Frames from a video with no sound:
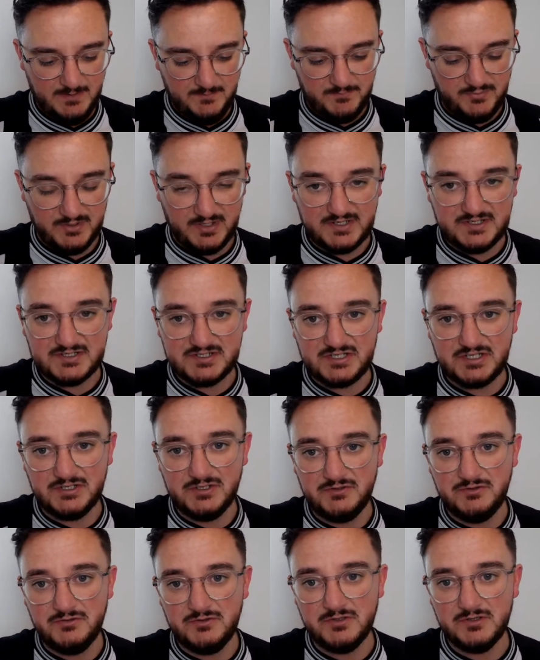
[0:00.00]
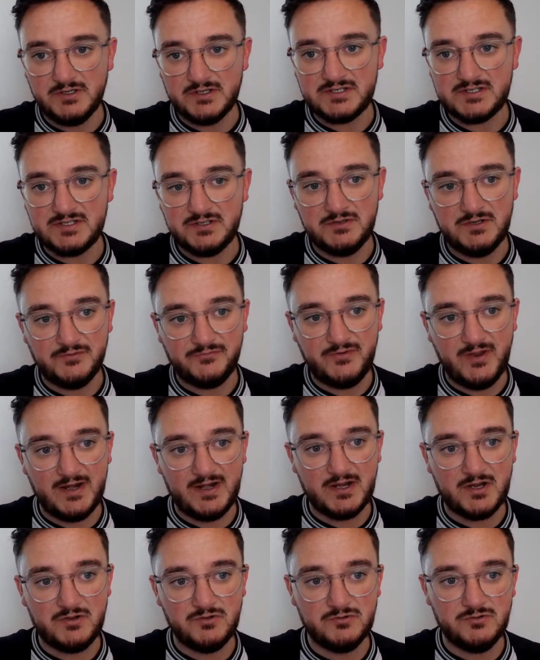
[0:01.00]
But it's two
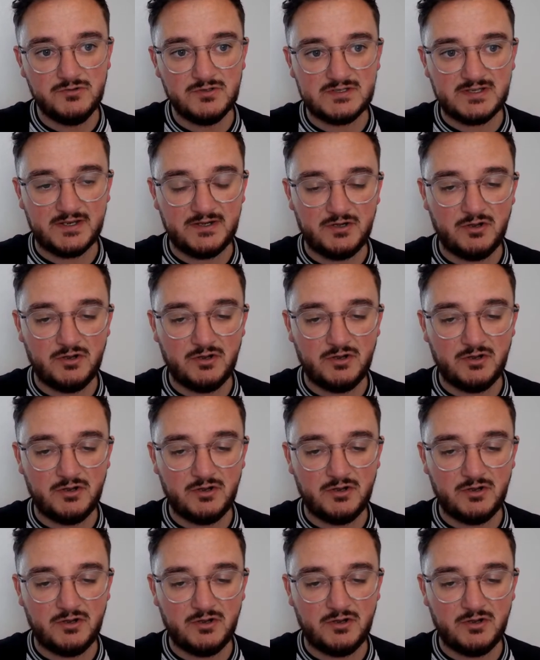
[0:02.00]
deflected goals that